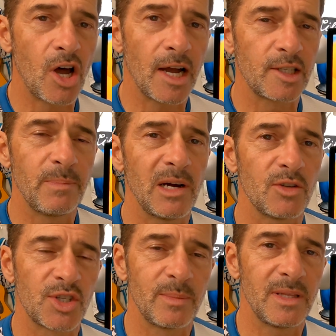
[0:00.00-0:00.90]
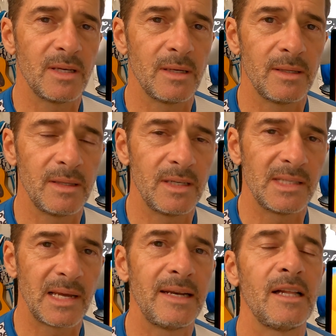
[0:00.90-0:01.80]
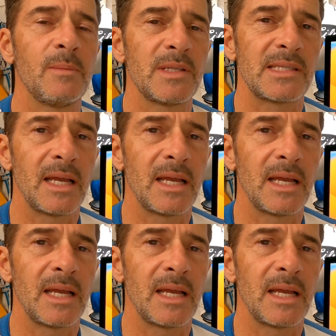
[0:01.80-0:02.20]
talked about some of the design elements